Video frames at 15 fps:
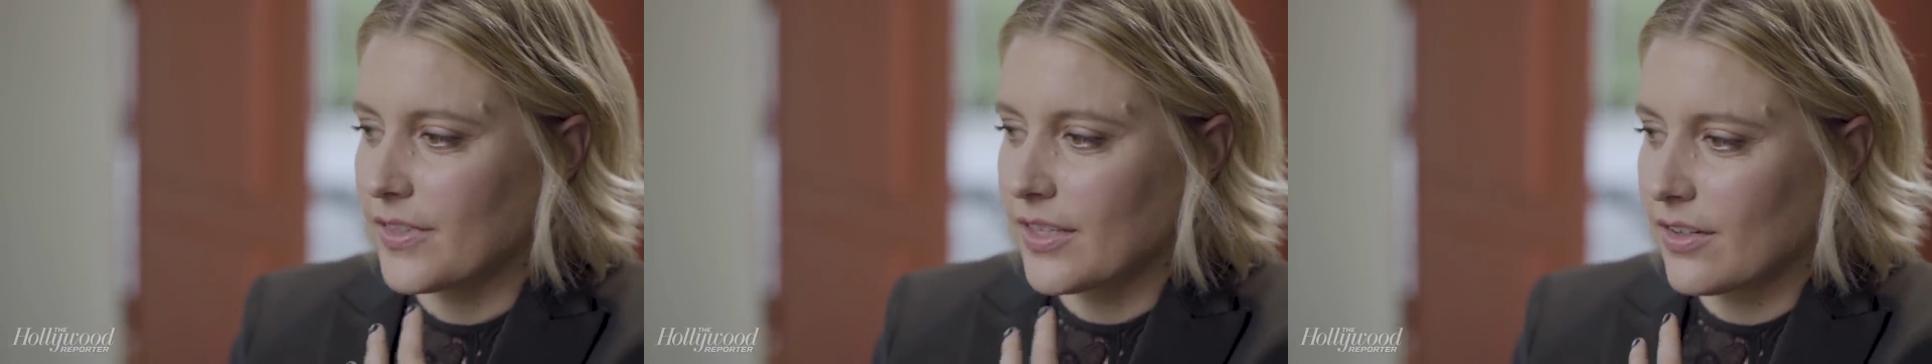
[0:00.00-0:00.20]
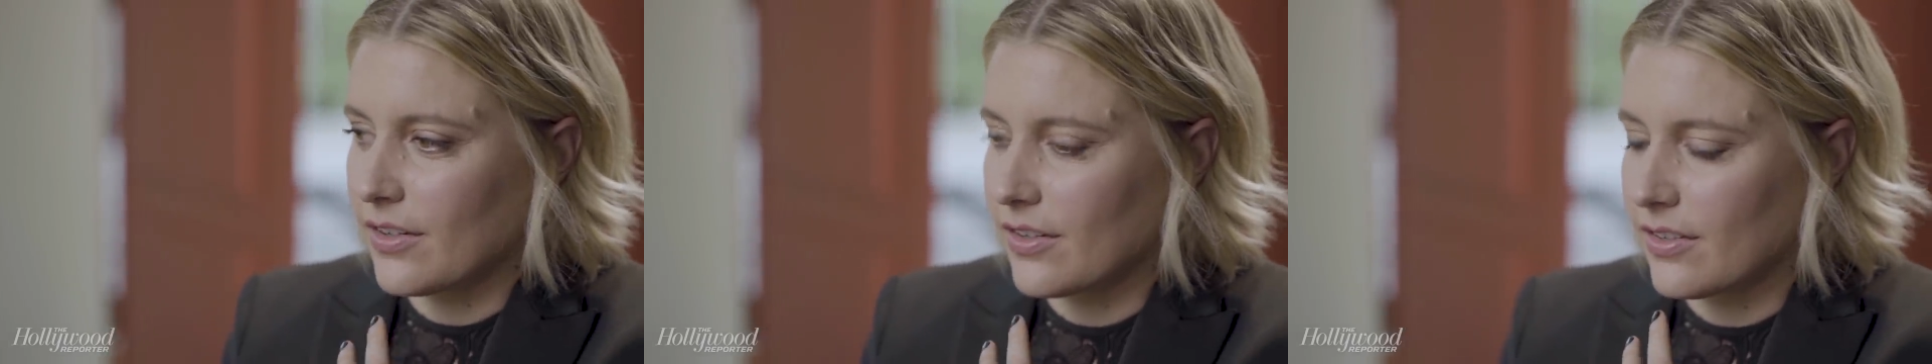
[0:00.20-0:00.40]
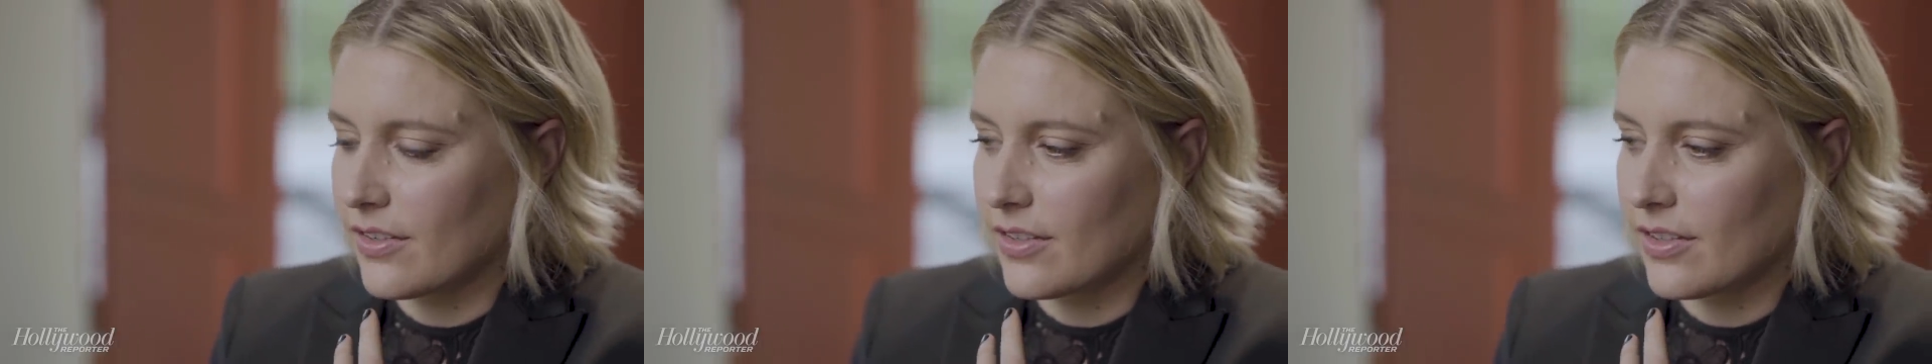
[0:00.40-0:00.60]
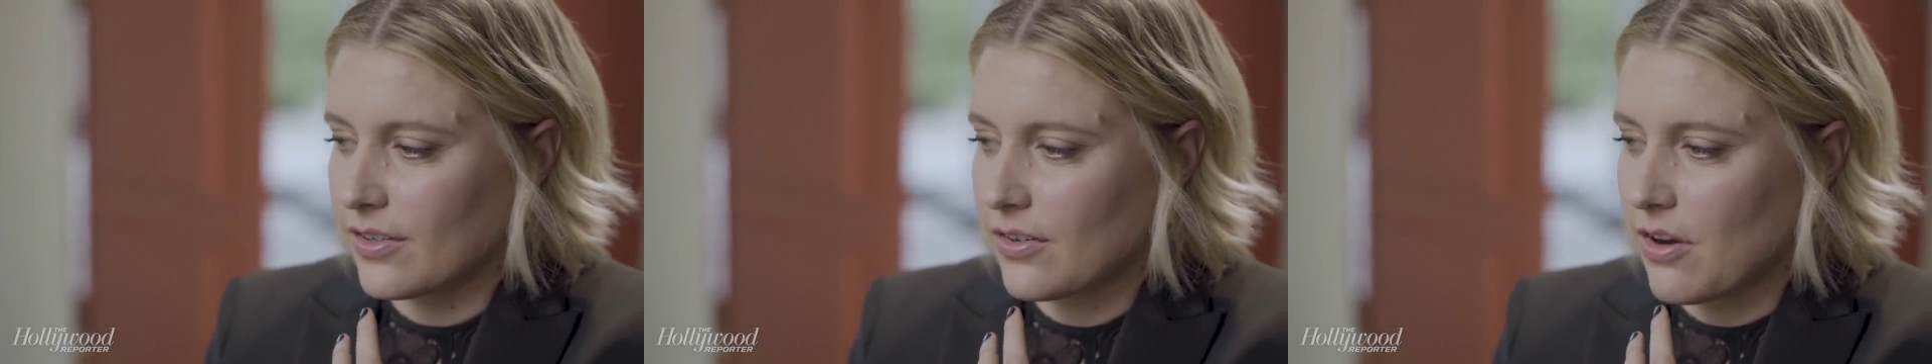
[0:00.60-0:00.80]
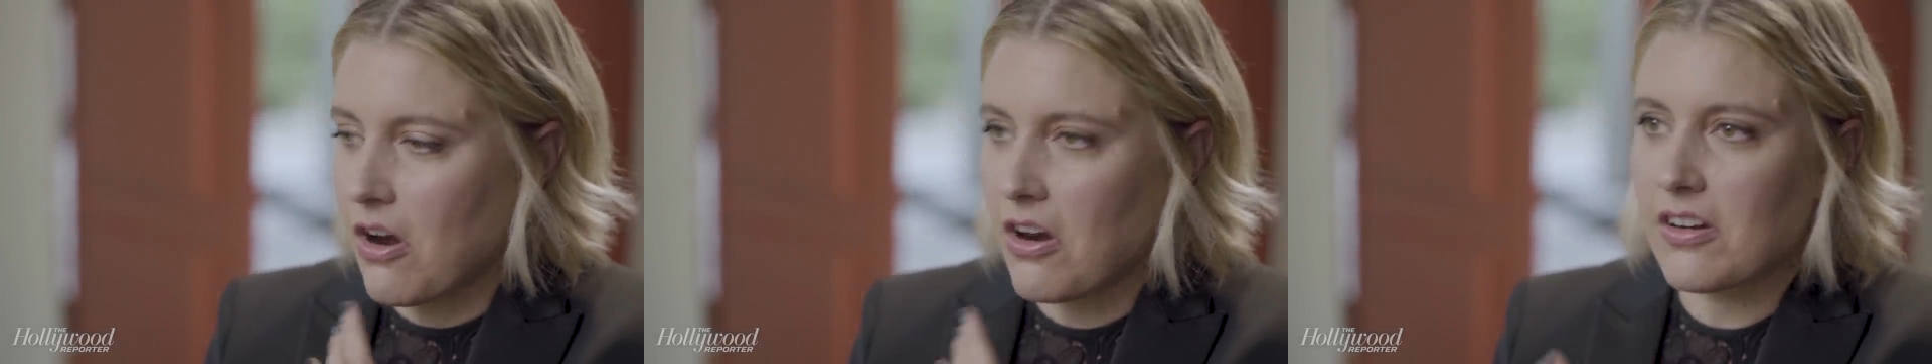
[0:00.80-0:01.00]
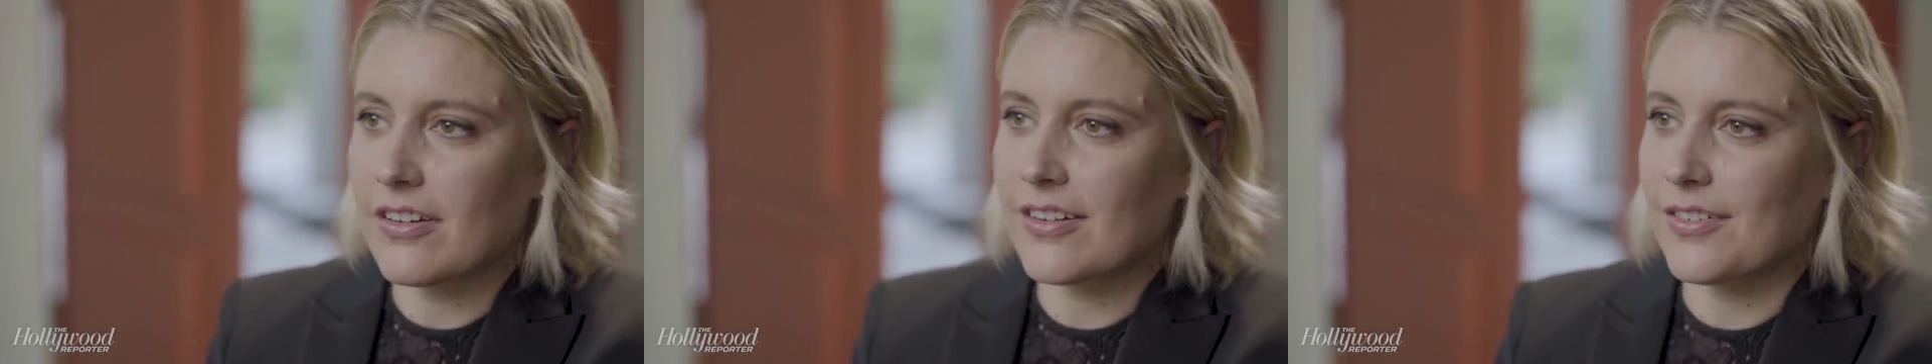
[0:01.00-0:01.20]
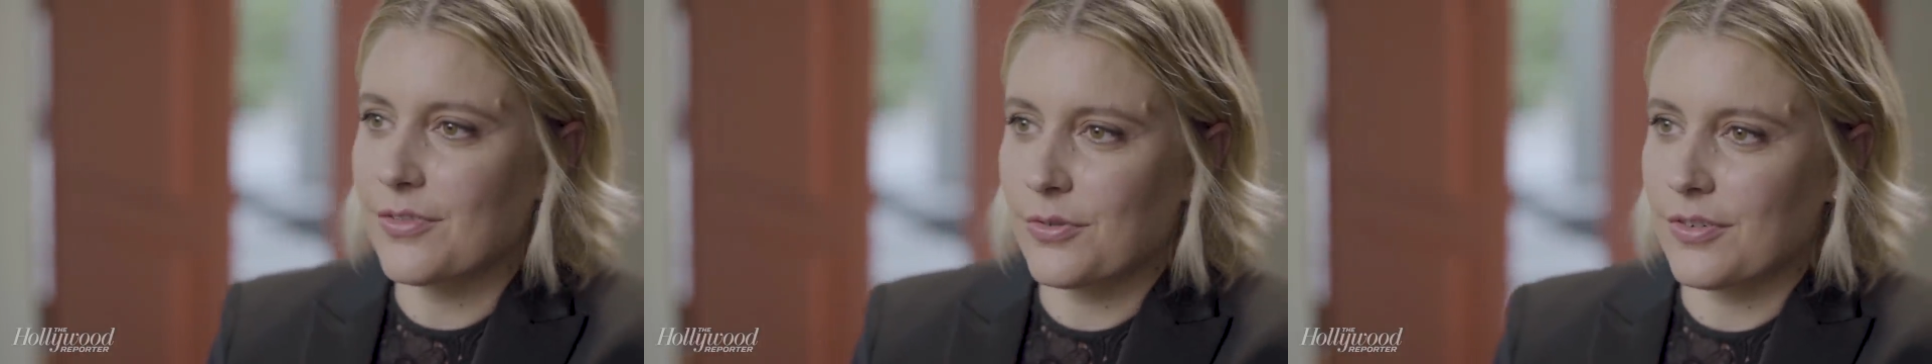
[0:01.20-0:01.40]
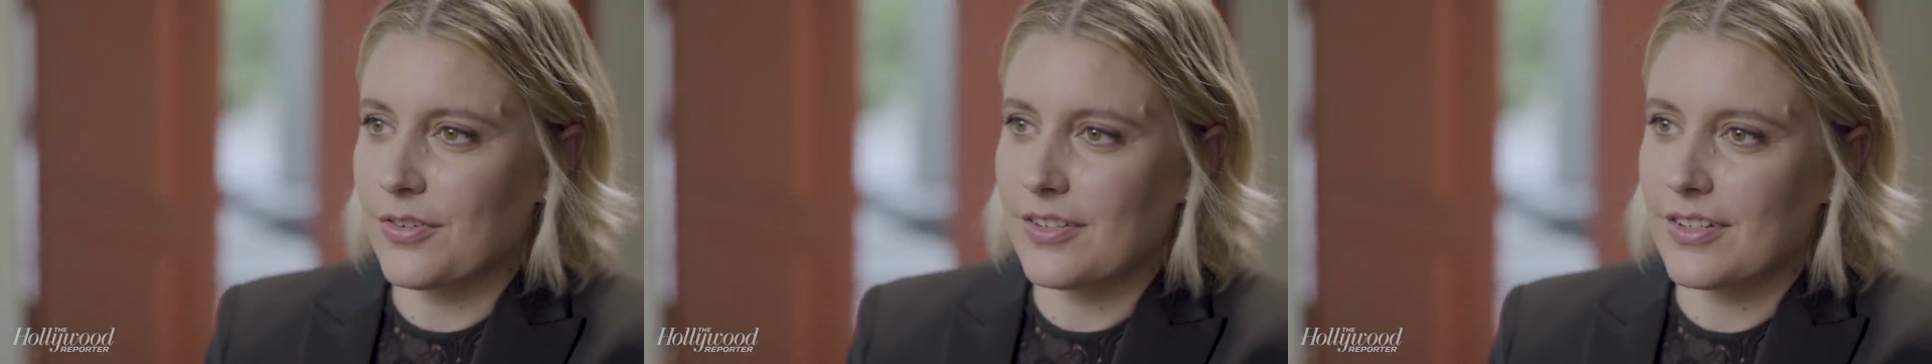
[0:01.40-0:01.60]
their their heart
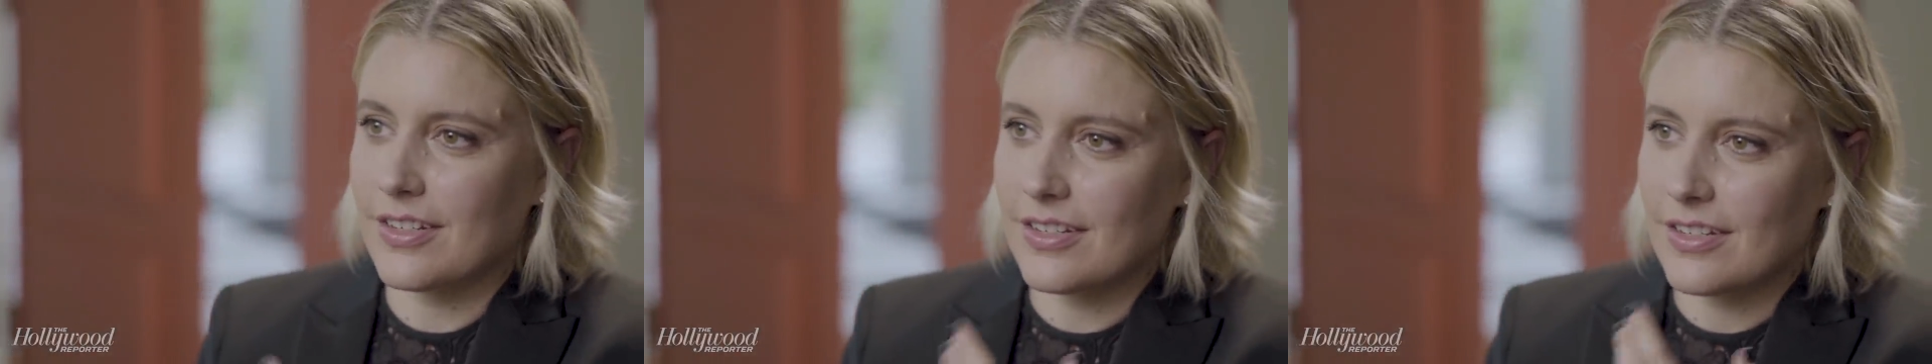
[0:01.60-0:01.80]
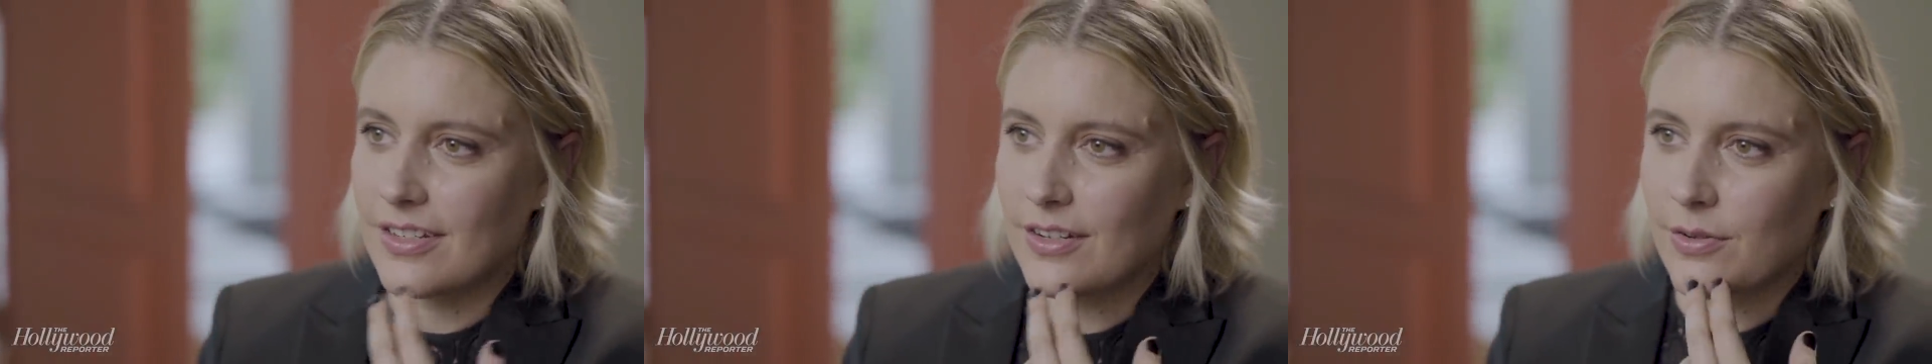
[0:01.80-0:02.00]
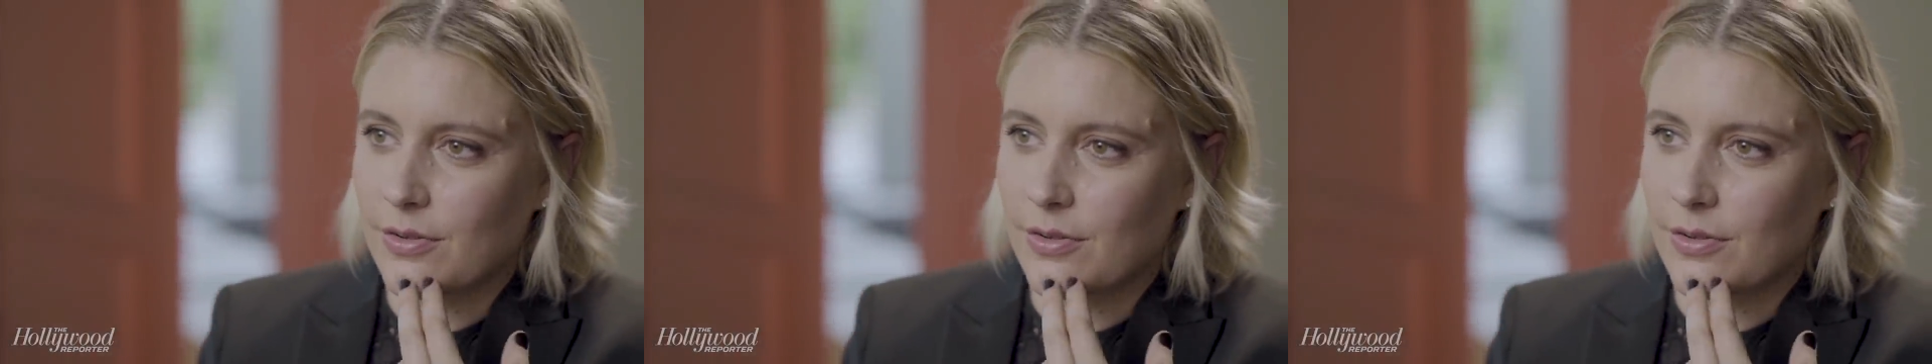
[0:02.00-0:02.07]
or you